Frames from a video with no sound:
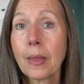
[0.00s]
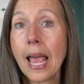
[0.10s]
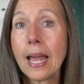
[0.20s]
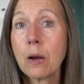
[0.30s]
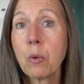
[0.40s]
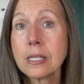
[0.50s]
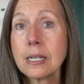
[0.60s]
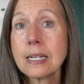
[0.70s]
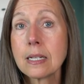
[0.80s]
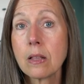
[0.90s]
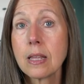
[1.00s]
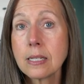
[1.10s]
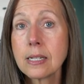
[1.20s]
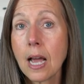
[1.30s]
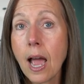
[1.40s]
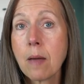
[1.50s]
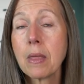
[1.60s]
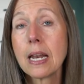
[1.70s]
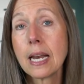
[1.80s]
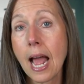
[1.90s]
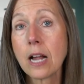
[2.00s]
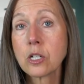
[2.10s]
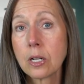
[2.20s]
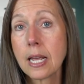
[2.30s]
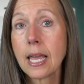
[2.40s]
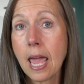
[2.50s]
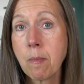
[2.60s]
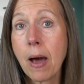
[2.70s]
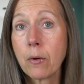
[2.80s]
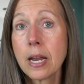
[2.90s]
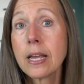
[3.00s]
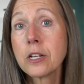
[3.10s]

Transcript: And it wasn't until this time that it actually came out.